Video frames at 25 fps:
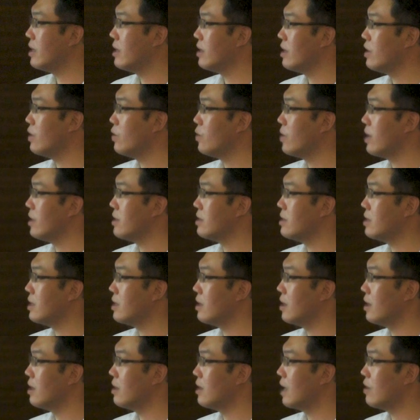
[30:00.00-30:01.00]
here you can
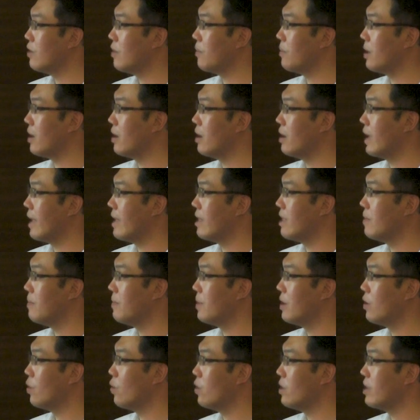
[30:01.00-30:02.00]
see a lot of
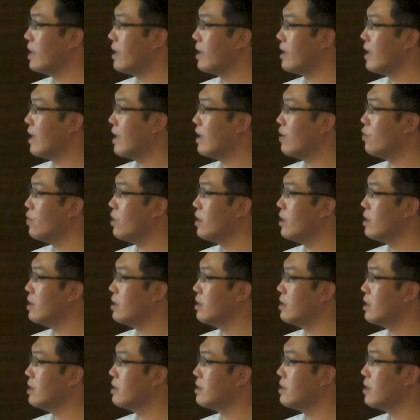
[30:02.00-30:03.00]
elements when they
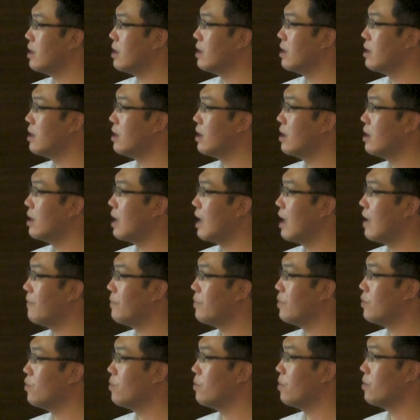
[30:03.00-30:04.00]
carry this
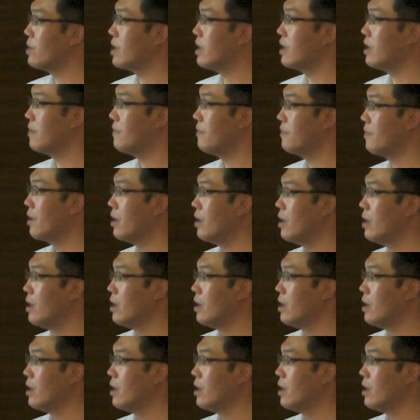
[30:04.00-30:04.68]
NRF2 motif,